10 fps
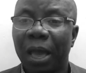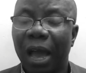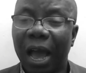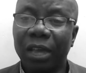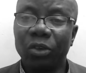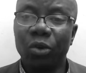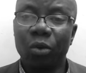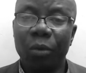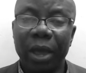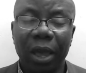and you
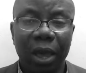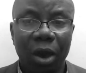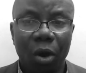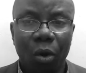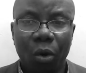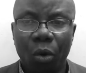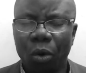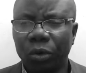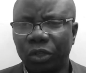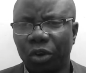will
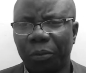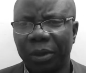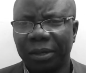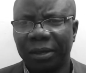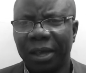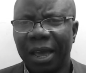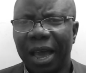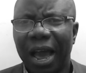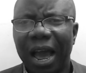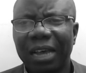hold your peace.
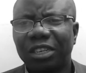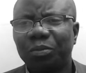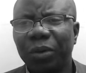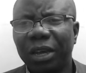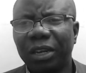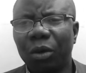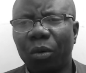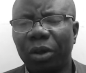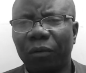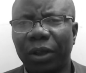I speak the
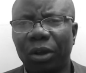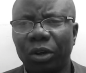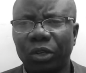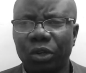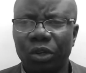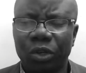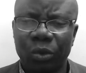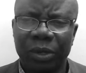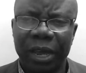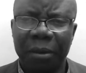word of the Lord to you
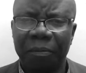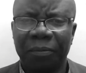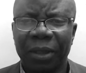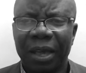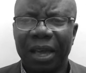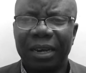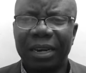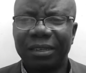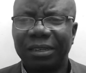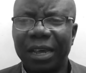today,
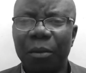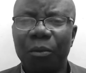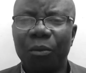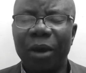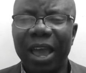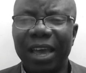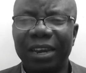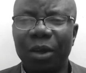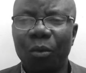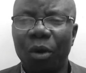the same way
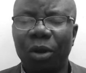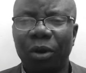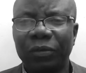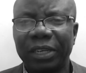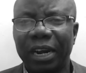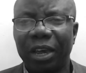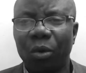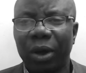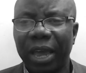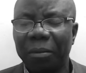the wall of
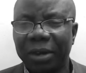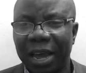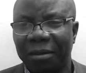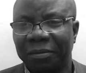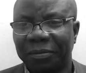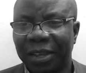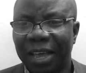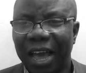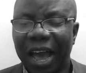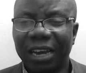Jericho came down,
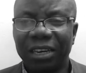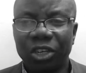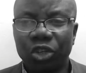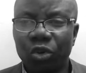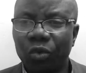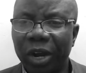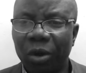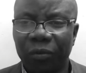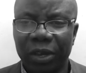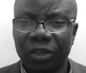and the children
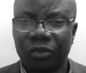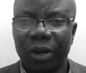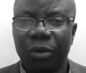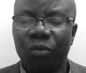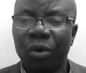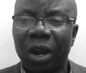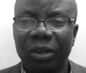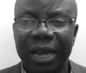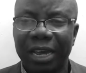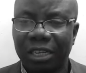of Israel could
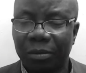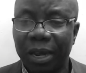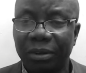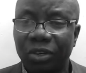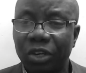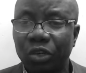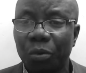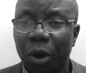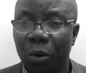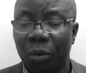not explain till
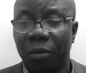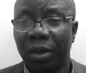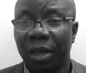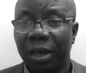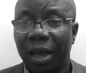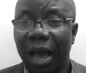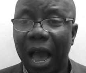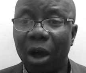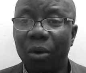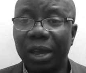tomorrow
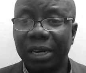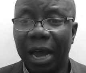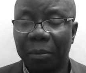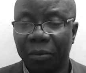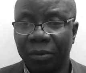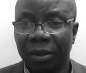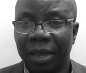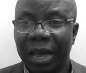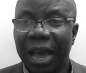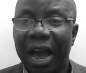how it happened.
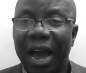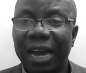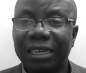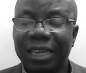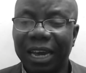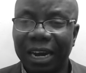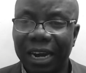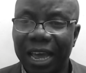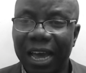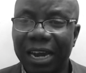I
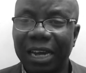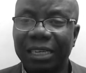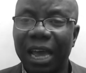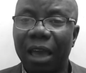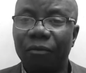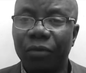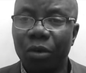declare that every